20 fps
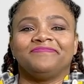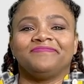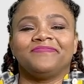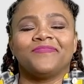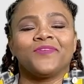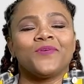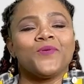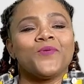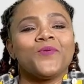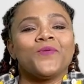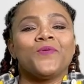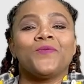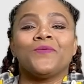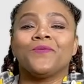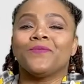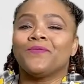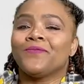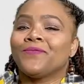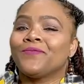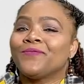Let us
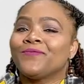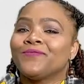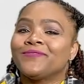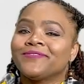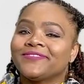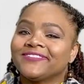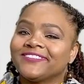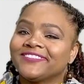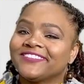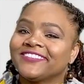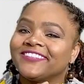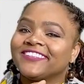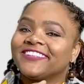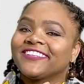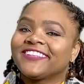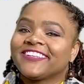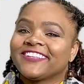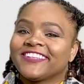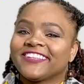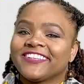hold
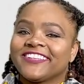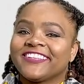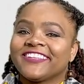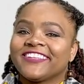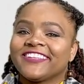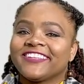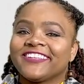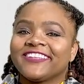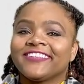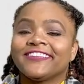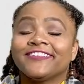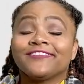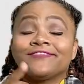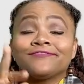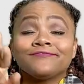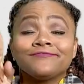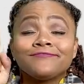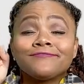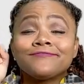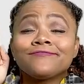unswervingly to
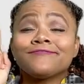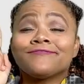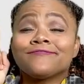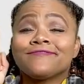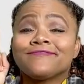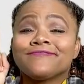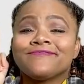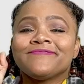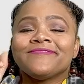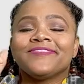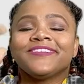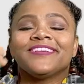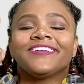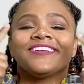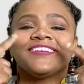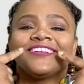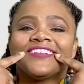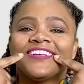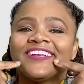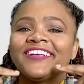the hope we
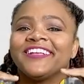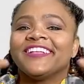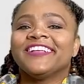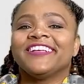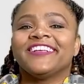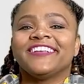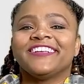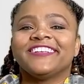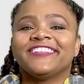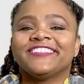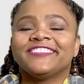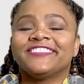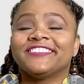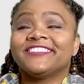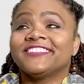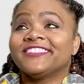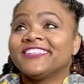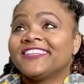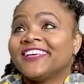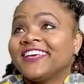profess,
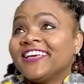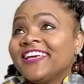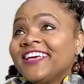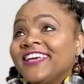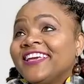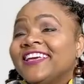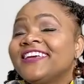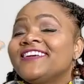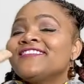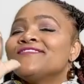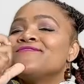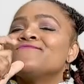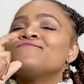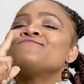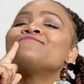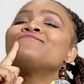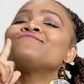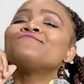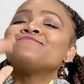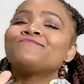for he
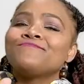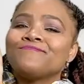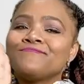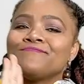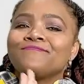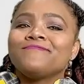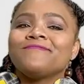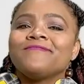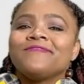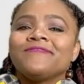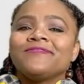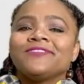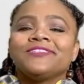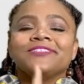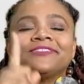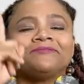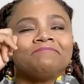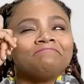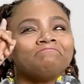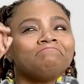who
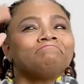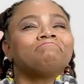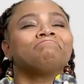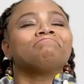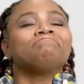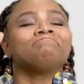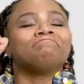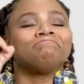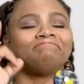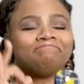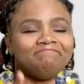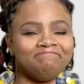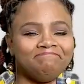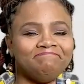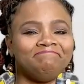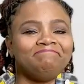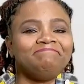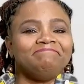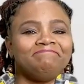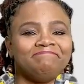promised is
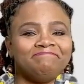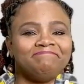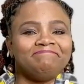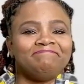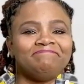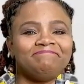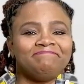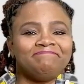faithful.